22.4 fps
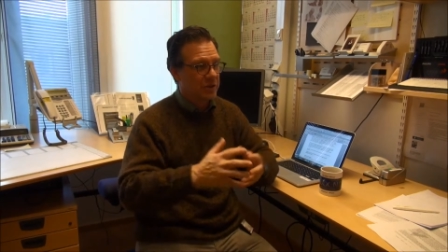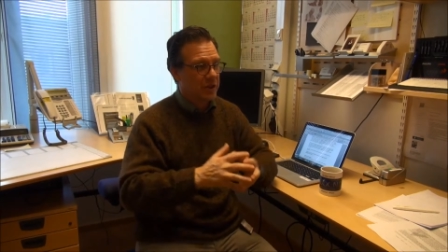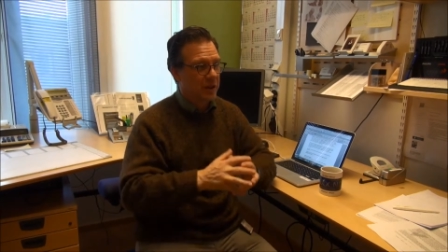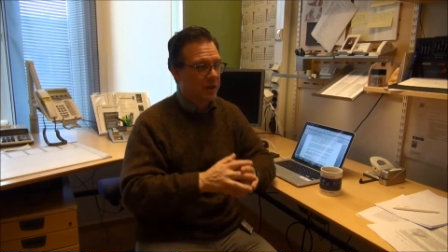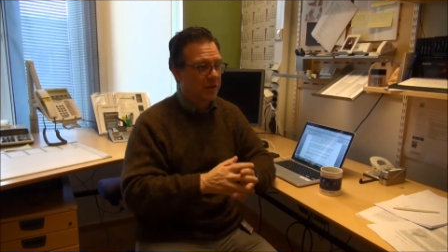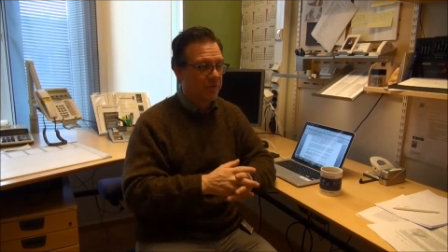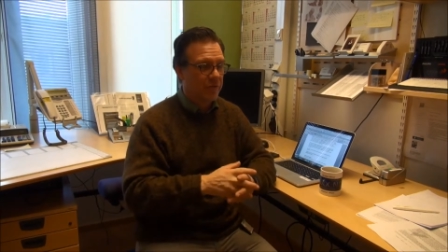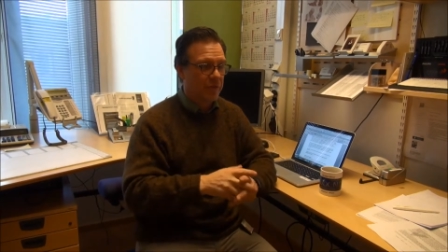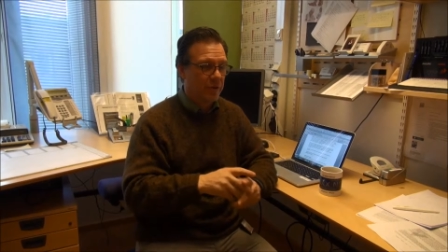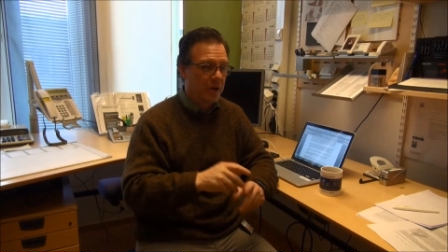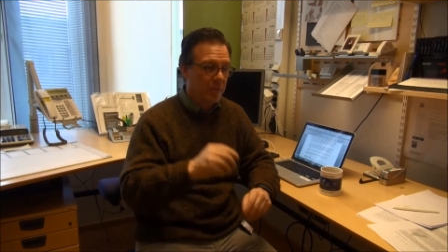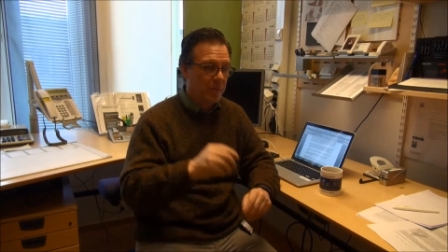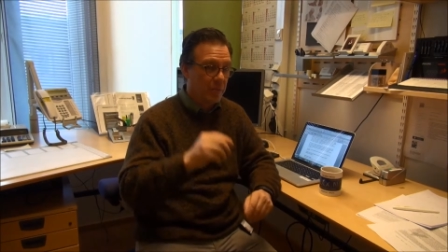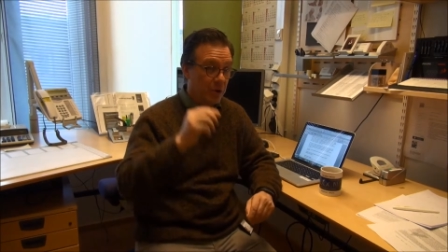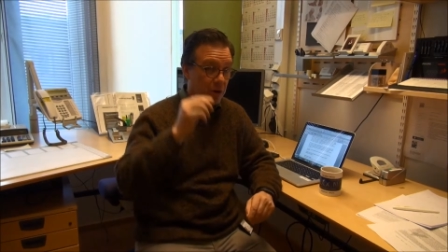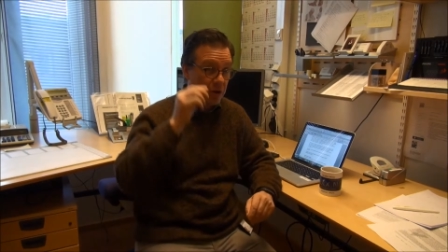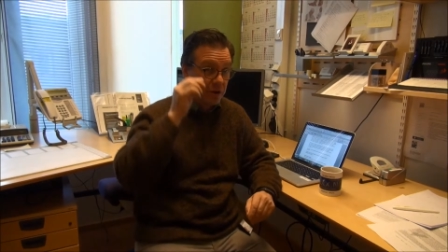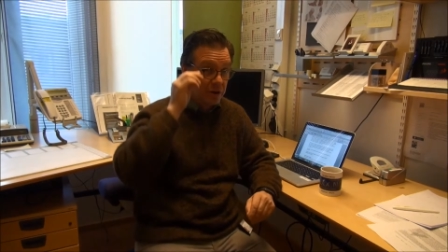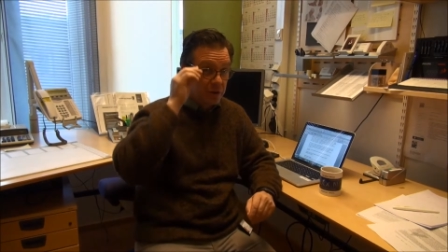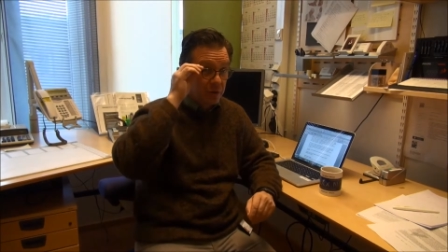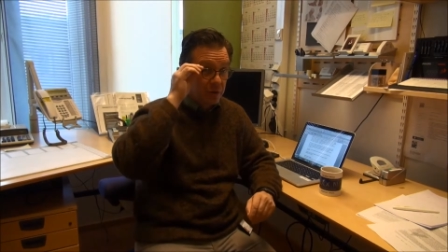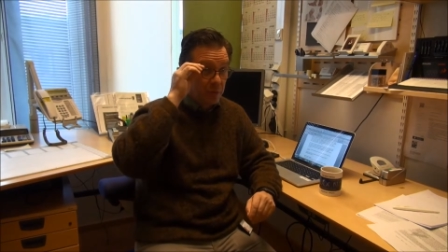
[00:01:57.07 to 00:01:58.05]
that have
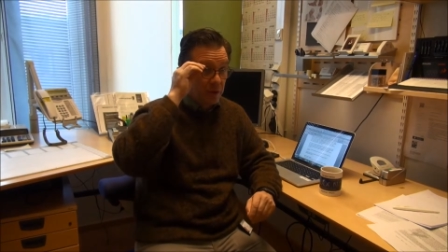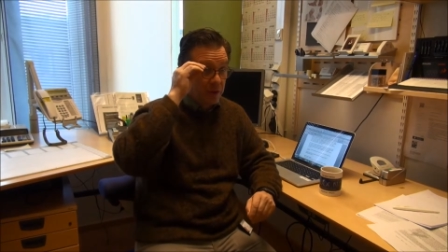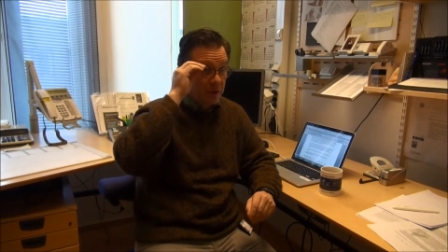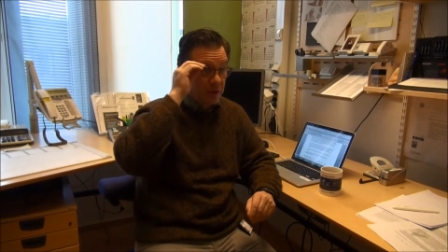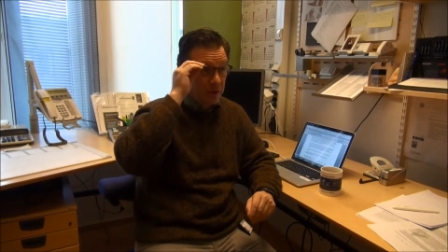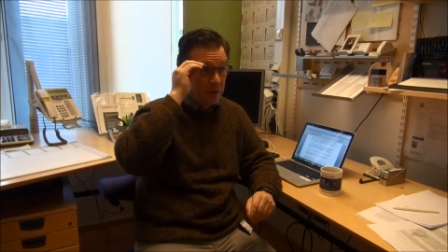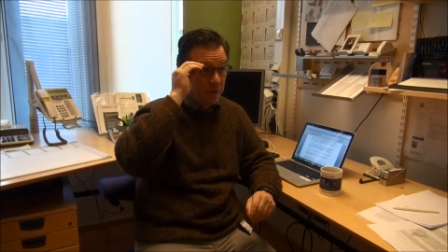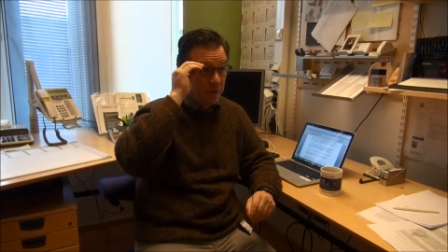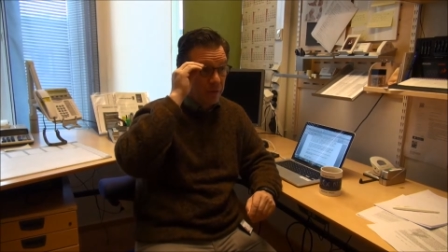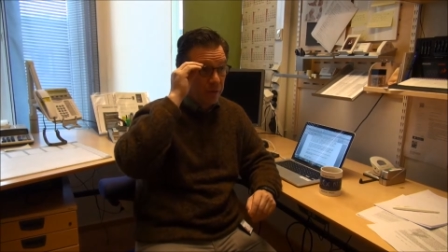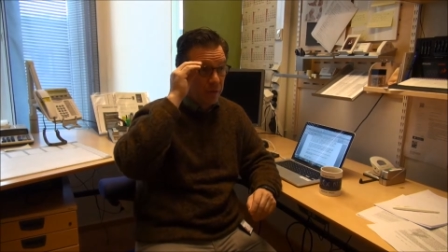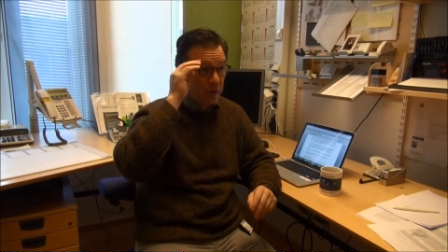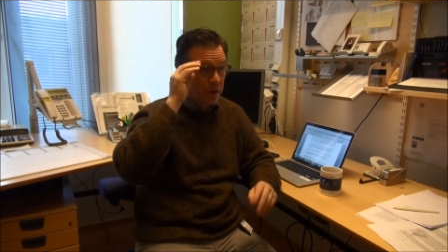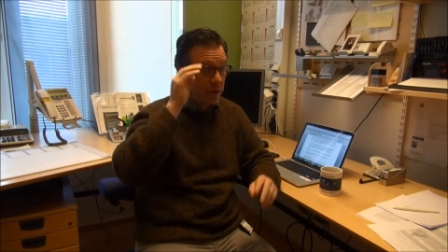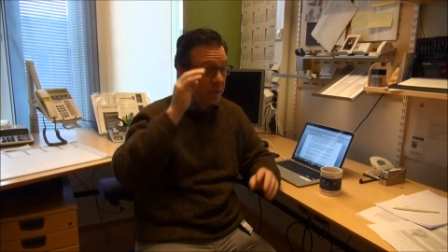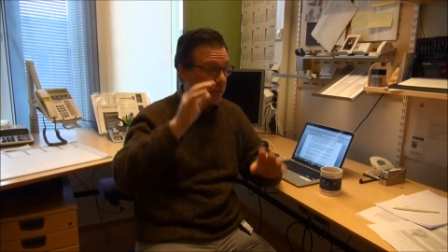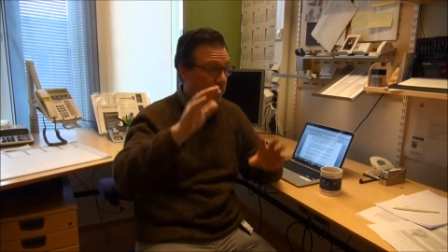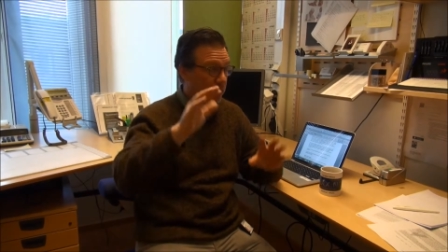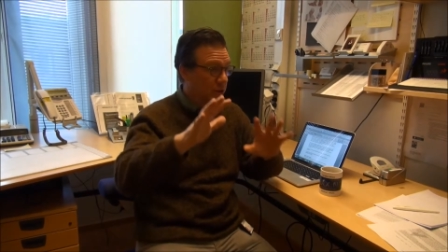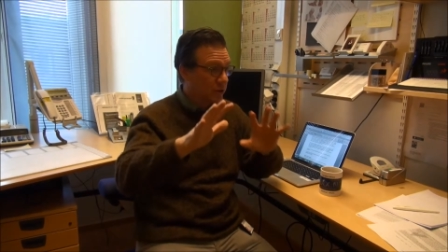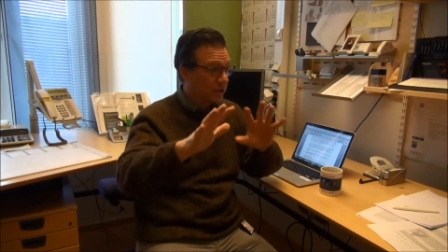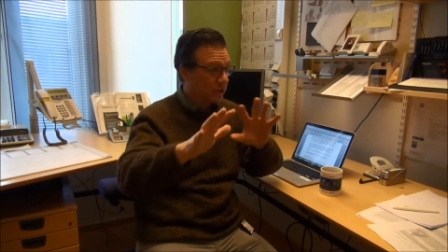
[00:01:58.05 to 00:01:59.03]
emerged? What are the
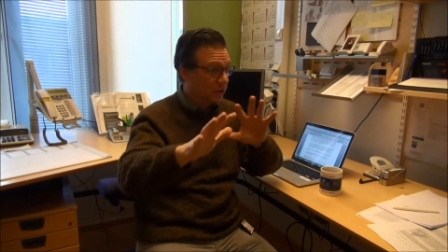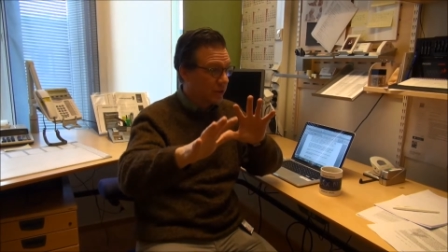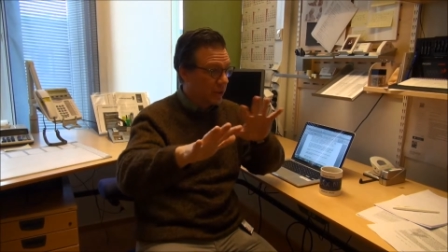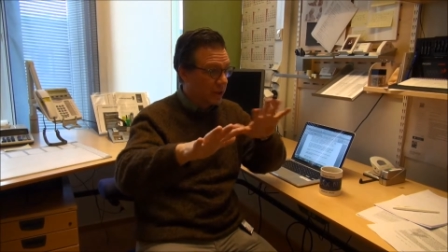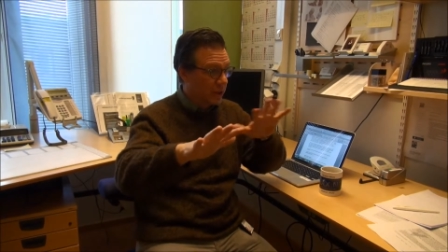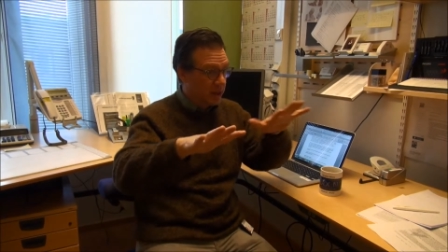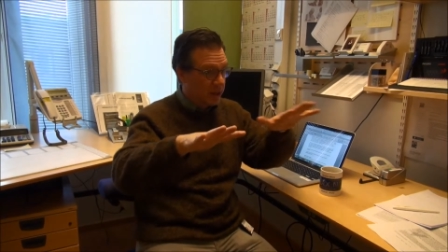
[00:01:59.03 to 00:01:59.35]
frameworks?